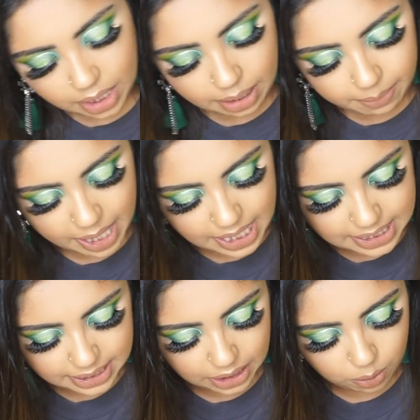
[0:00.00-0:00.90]

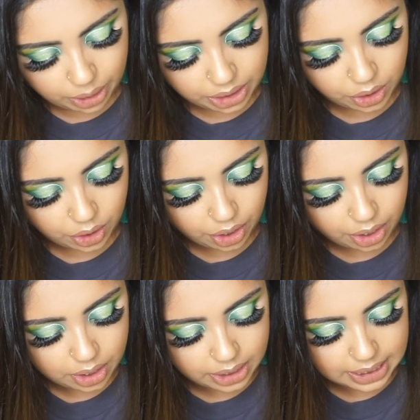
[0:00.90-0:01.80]
amazing when
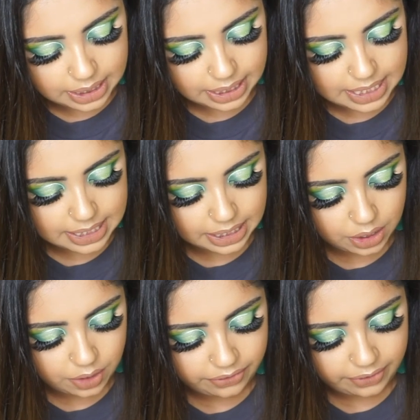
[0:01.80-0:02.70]
you're cleansing
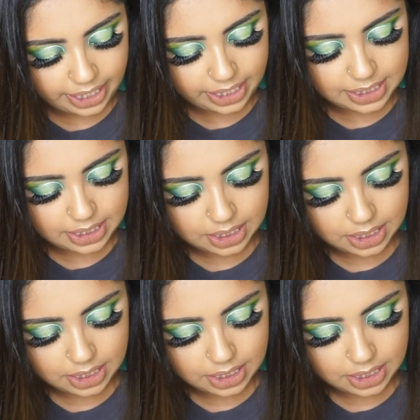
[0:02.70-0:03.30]
your face.